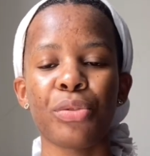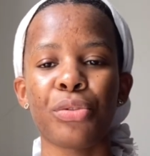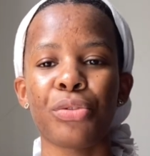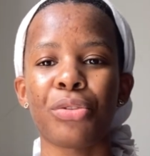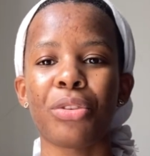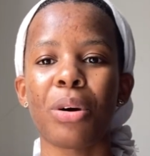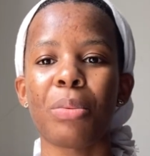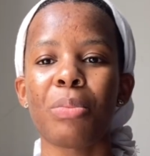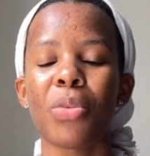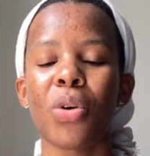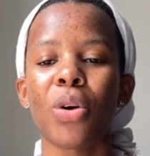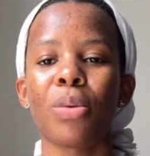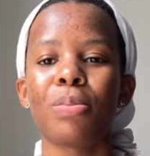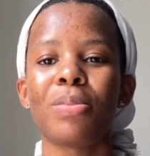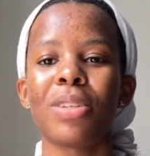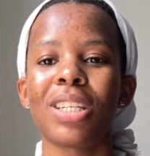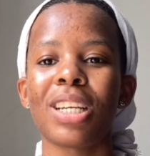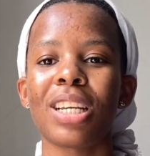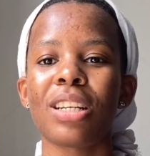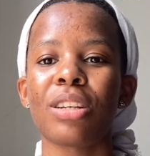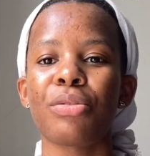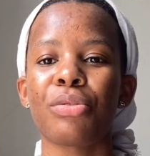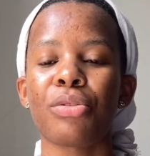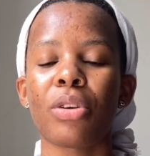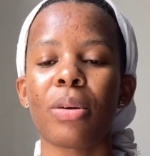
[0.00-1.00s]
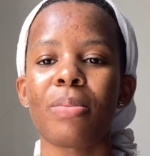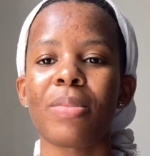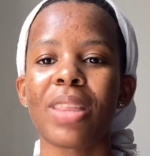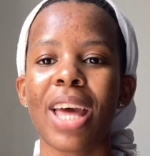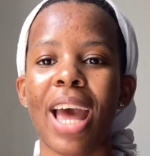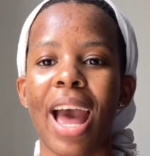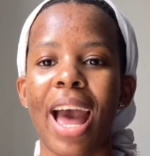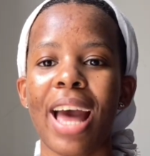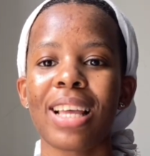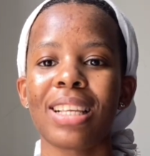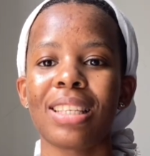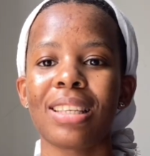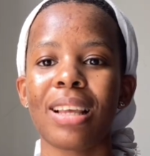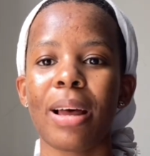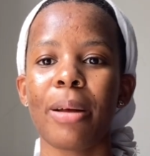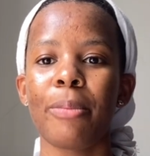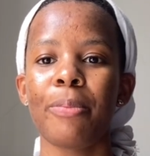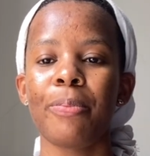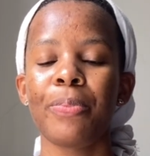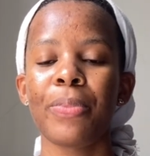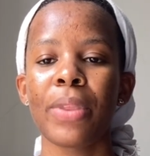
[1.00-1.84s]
form obtained from the ASSA,